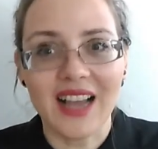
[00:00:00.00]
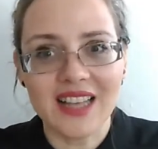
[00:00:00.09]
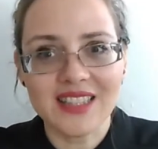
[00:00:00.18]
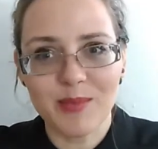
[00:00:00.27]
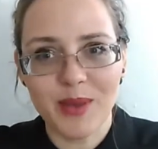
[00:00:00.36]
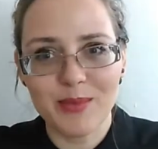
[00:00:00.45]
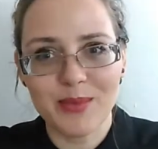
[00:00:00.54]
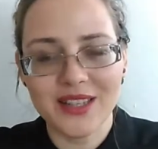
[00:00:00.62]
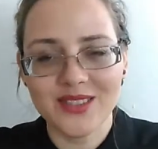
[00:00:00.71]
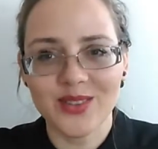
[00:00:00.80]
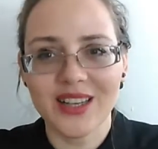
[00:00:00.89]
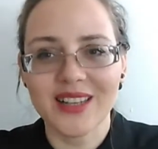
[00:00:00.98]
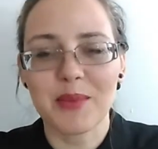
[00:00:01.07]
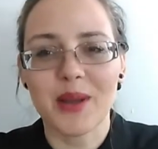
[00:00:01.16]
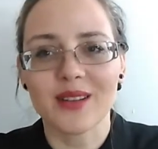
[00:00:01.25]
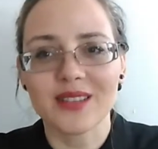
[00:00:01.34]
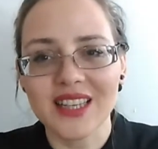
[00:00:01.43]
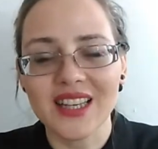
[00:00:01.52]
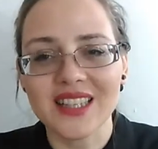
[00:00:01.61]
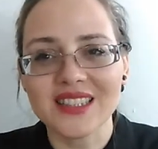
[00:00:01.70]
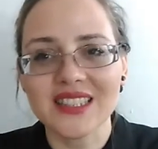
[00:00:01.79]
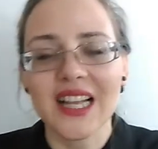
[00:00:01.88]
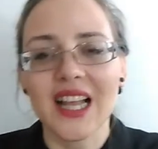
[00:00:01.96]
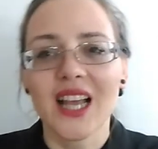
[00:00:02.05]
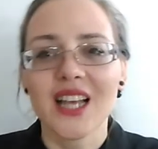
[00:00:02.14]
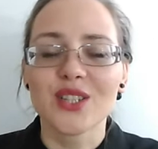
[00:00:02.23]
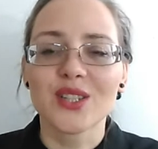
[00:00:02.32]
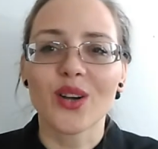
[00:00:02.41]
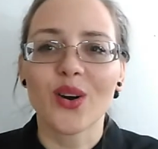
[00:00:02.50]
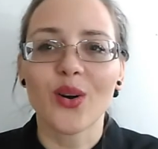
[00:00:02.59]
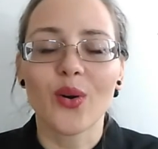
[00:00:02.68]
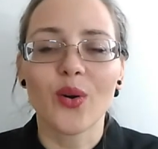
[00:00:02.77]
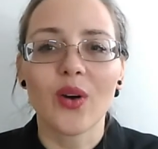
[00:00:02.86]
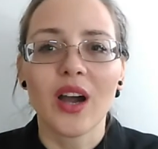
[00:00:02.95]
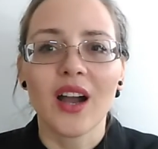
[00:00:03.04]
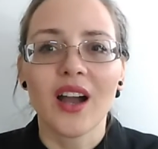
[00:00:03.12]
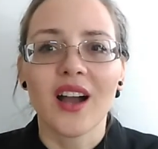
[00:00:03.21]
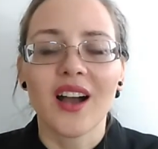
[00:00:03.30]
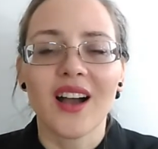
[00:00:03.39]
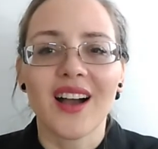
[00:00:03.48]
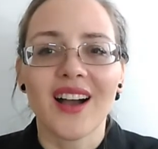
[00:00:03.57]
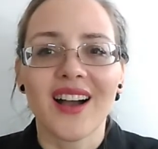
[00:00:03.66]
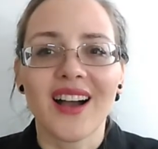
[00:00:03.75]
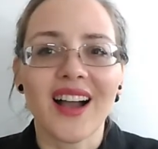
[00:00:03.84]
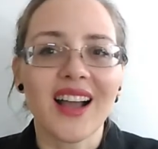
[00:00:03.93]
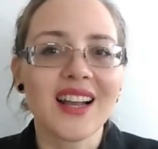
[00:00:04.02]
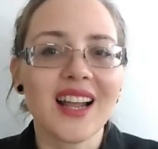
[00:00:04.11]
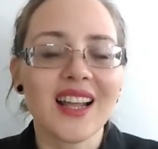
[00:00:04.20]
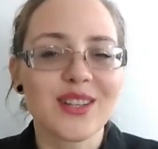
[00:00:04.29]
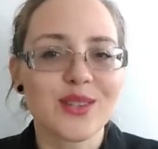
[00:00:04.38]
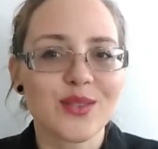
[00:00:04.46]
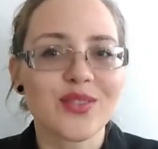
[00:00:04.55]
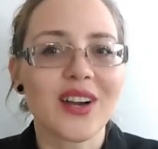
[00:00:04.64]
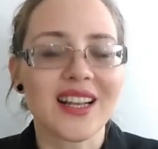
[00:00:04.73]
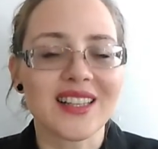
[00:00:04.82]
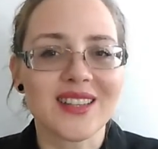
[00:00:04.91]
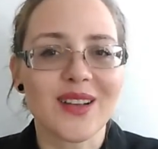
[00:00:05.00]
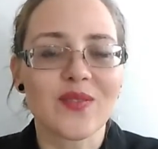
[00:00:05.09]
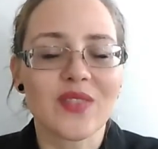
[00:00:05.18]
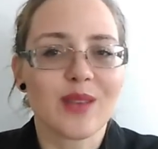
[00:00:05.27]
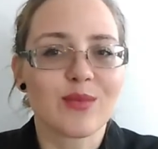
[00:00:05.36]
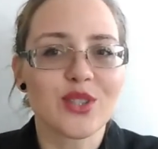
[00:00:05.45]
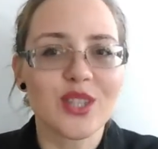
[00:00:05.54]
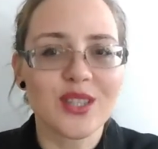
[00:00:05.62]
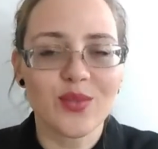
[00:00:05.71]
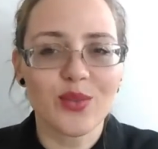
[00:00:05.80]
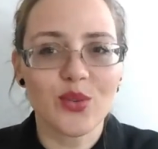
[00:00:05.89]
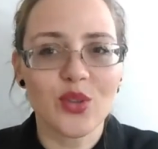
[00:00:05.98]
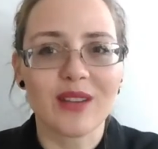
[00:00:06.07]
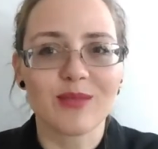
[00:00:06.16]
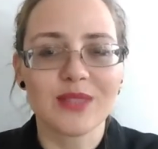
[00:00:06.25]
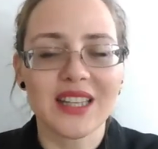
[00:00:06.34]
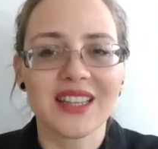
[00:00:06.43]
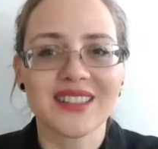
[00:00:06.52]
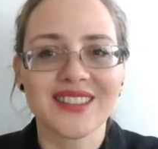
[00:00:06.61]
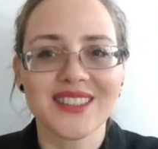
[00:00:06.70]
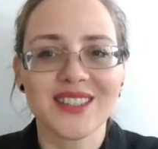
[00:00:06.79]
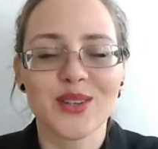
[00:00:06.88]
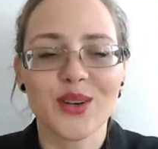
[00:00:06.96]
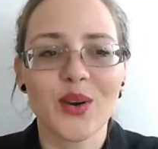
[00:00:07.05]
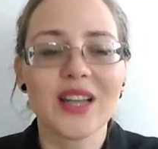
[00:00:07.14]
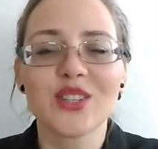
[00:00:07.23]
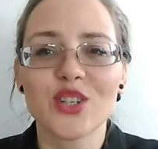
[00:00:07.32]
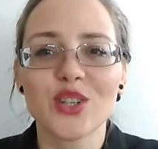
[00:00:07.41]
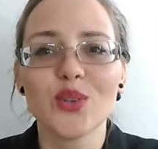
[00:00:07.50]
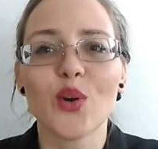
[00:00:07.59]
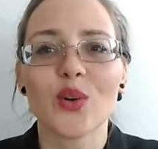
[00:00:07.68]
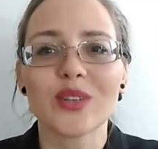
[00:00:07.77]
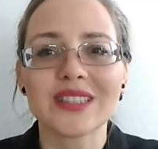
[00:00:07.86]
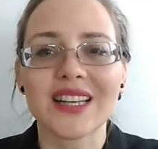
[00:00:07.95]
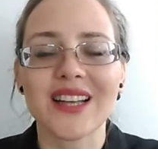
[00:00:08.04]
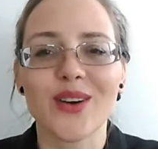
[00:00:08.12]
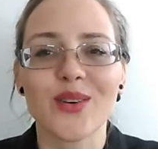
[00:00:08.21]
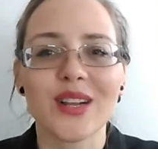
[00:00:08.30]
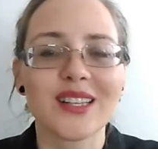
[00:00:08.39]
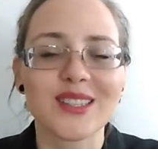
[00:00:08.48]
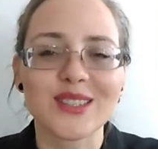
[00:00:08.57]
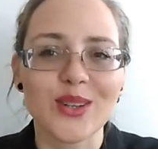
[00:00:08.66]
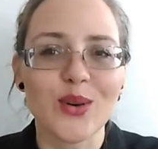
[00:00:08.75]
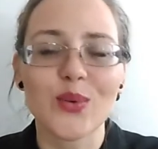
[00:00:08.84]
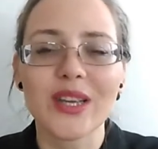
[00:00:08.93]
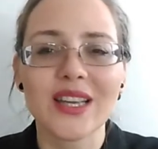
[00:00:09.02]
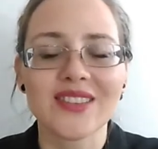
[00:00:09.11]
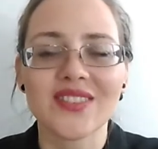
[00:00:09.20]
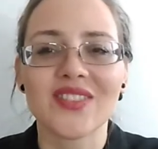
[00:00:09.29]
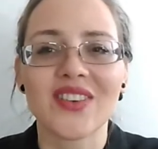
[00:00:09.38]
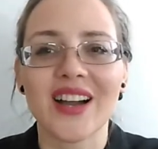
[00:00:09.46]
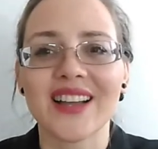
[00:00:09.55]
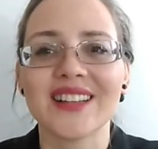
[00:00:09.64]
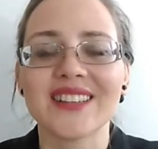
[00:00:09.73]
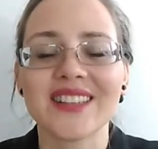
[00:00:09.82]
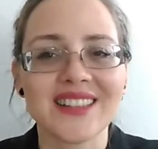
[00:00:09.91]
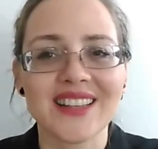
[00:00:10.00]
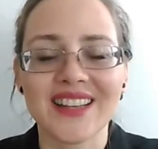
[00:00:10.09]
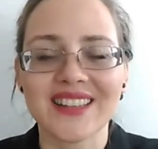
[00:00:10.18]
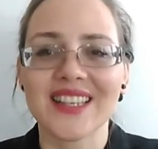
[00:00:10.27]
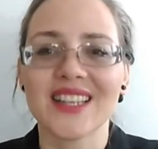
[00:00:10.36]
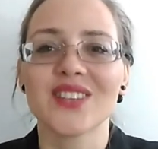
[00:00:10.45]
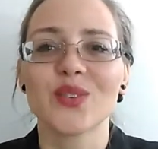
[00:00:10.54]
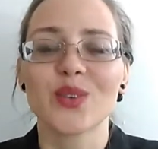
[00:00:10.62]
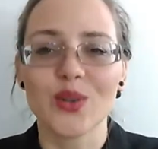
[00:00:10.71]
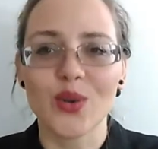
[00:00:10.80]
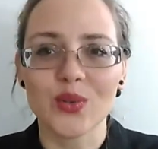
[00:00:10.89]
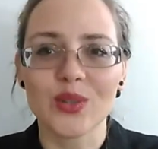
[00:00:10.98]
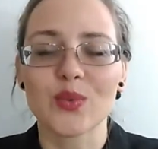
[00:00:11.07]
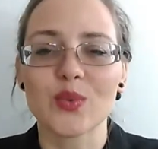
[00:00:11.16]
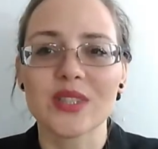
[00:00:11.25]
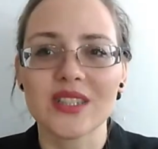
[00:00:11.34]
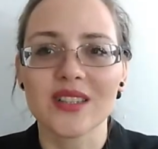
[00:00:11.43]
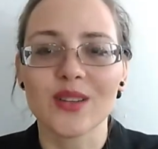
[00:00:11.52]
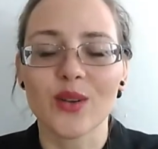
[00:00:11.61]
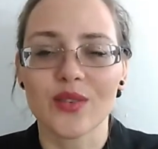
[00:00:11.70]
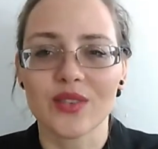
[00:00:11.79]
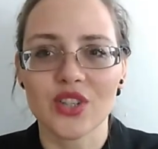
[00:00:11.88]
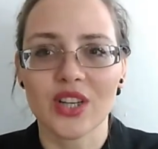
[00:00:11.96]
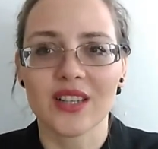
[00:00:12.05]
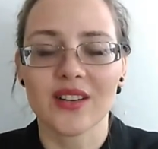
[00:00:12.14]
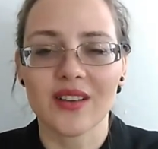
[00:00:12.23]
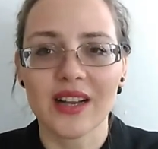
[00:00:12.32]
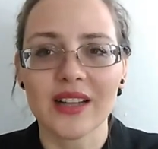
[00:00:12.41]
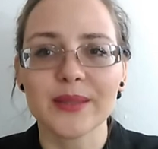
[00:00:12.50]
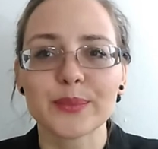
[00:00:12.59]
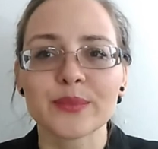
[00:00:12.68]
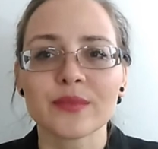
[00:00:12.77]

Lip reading: Ask my best friend about this. So I like to fight sometimes just for dumb things, you know, and she knows that already. So we can fight and then we know that we still love each other, right?